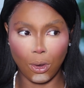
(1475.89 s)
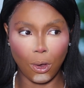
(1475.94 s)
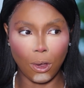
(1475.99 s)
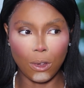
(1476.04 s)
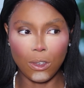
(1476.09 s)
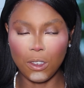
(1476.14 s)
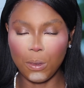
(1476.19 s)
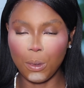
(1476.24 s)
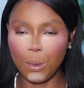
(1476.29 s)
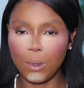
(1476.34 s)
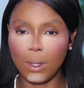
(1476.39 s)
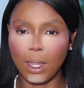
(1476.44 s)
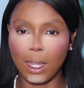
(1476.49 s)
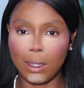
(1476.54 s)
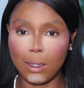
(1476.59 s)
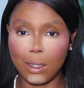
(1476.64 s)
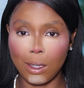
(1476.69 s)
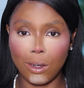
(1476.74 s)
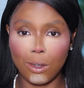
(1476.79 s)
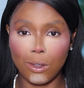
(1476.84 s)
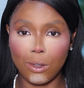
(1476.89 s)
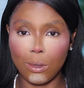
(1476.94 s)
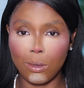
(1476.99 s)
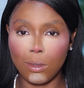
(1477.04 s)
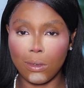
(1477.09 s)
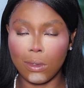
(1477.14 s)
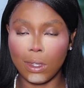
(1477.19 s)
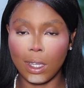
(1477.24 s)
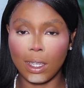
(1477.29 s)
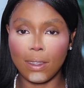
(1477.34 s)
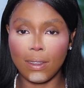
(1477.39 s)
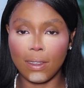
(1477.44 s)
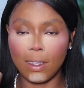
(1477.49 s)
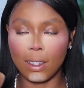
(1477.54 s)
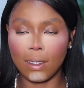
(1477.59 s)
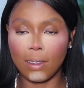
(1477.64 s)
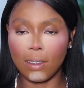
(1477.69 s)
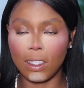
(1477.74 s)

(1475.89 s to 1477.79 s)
All those people that tell you set,